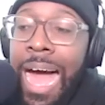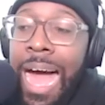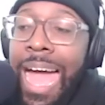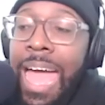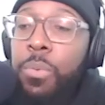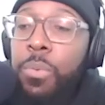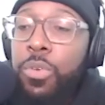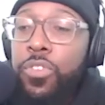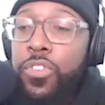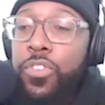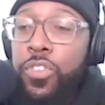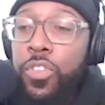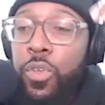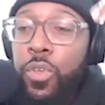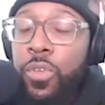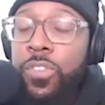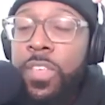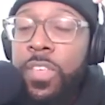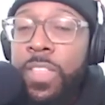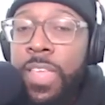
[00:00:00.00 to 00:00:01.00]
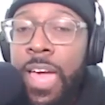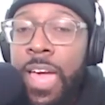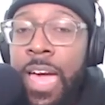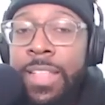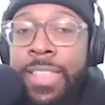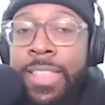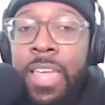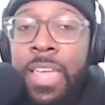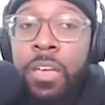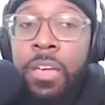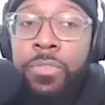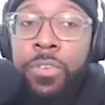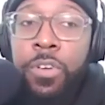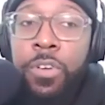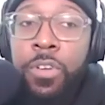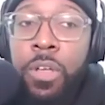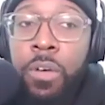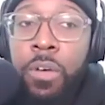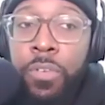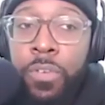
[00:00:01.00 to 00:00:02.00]
I was new to the idea of
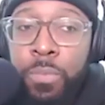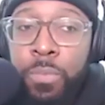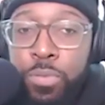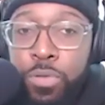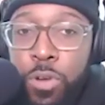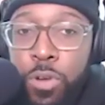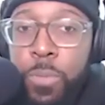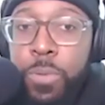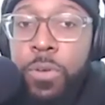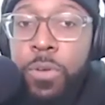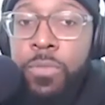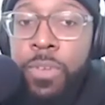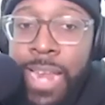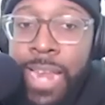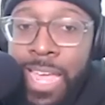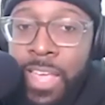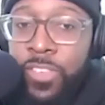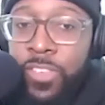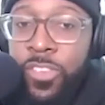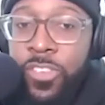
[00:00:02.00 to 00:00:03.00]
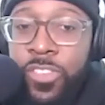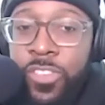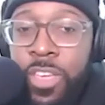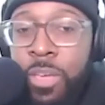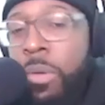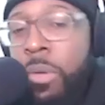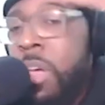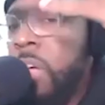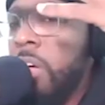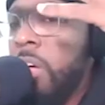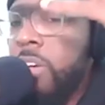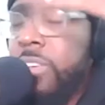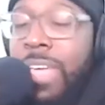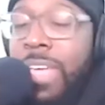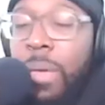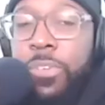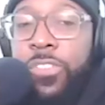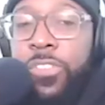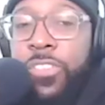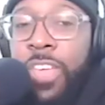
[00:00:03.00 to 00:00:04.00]
a, of a proper relationship
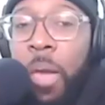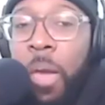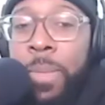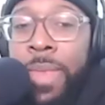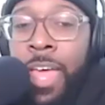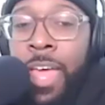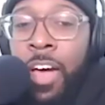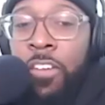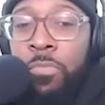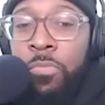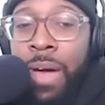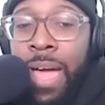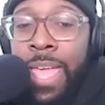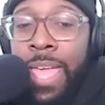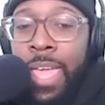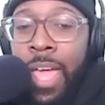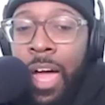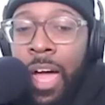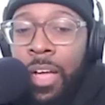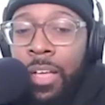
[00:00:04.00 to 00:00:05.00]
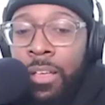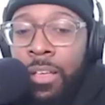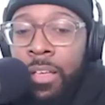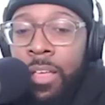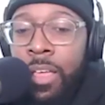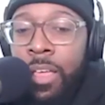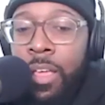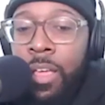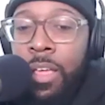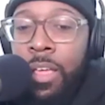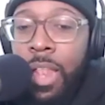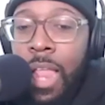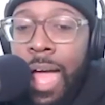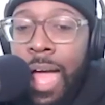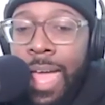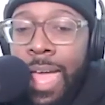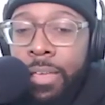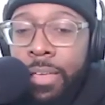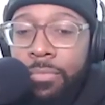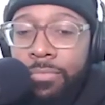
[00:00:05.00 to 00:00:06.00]
because I was mm. just coming out of my young,
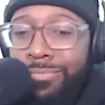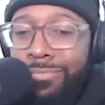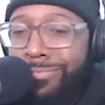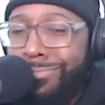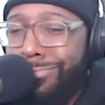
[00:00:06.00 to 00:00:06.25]
like,